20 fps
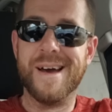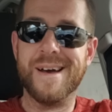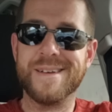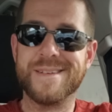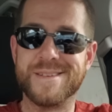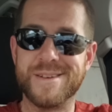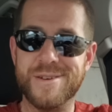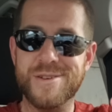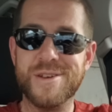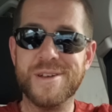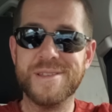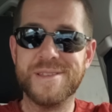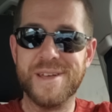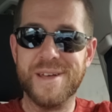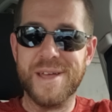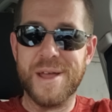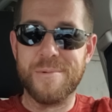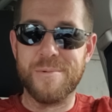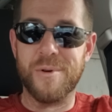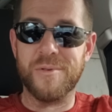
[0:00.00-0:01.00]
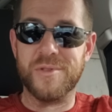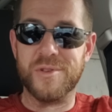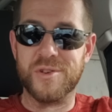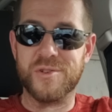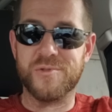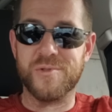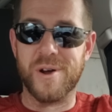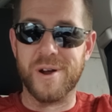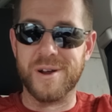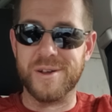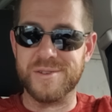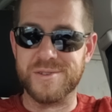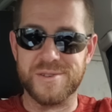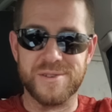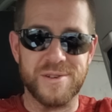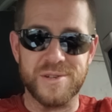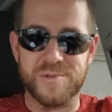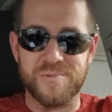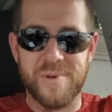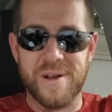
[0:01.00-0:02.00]
So you can tell he wrote this drunk because
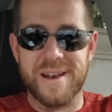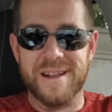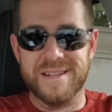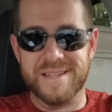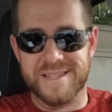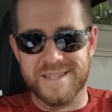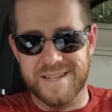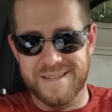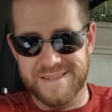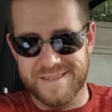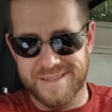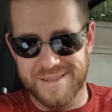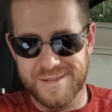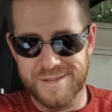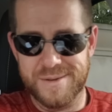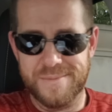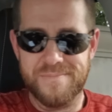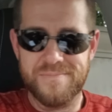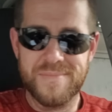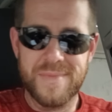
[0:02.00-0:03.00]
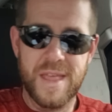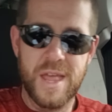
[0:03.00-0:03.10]
there's always run-on sentences.